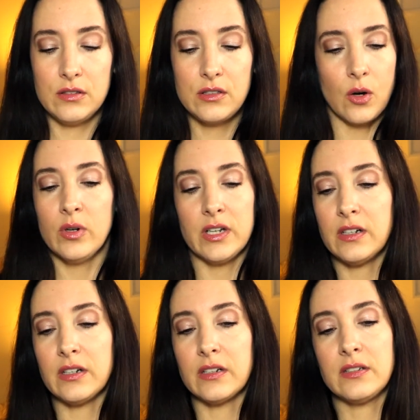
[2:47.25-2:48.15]
go in
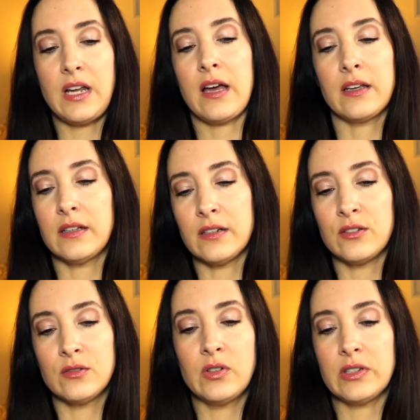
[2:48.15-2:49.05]
and attack it
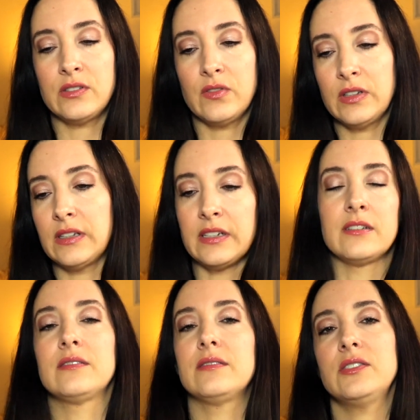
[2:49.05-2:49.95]
aggressively, like
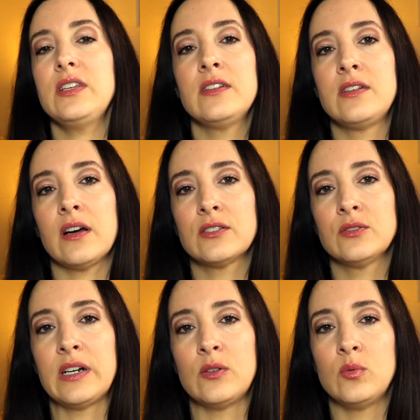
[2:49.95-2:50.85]
see the doctor
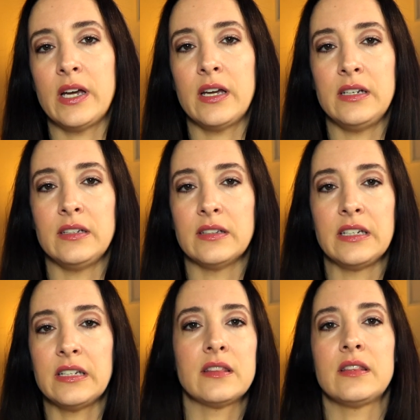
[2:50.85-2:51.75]
right away and
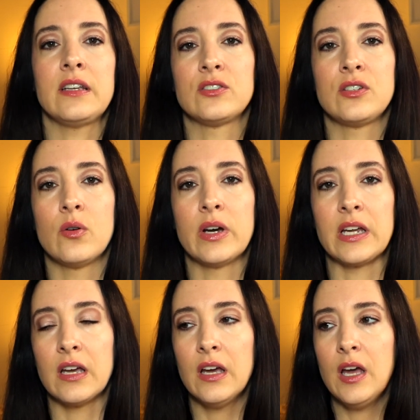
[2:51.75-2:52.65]
like get things
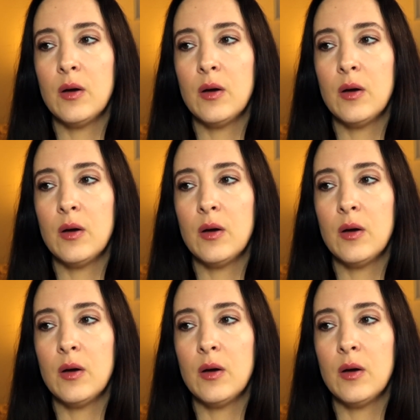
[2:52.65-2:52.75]
going.